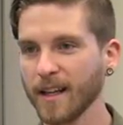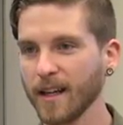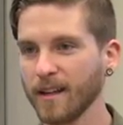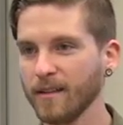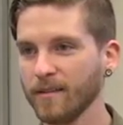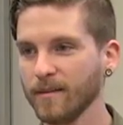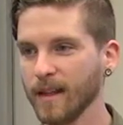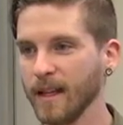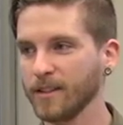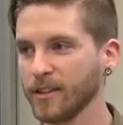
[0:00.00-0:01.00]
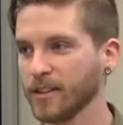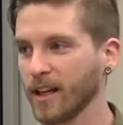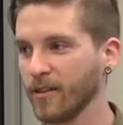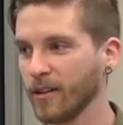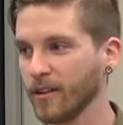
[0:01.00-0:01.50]
can and just
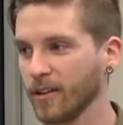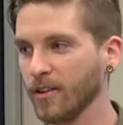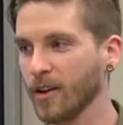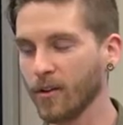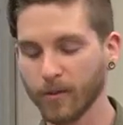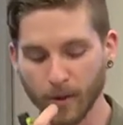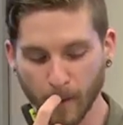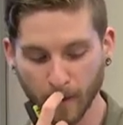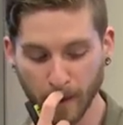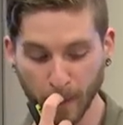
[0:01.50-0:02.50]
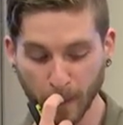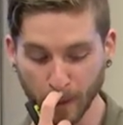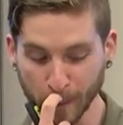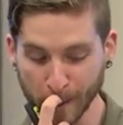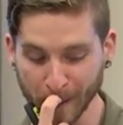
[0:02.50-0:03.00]
got rid of the logo for legal
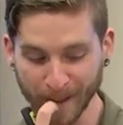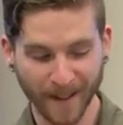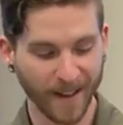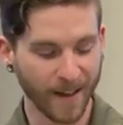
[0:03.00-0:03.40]
purposes.